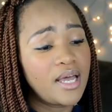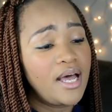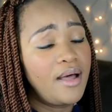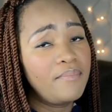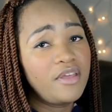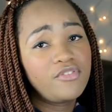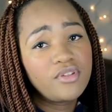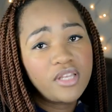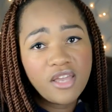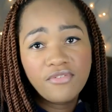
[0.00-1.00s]
Um, if you're
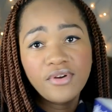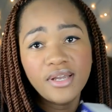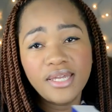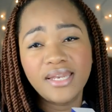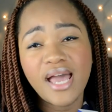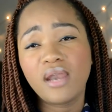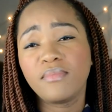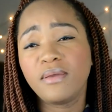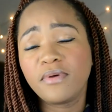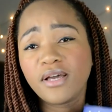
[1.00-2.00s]
looking for a good
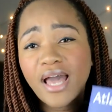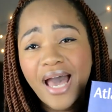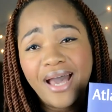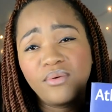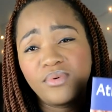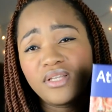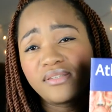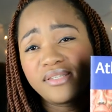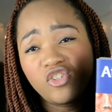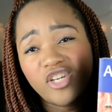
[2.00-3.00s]
anatomy book, I would
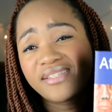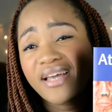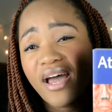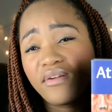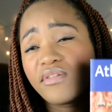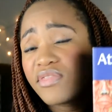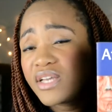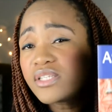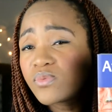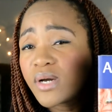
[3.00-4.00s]
suggest either
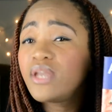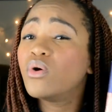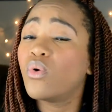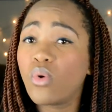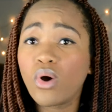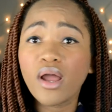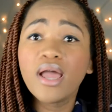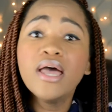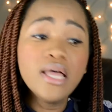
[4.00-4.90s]
this one or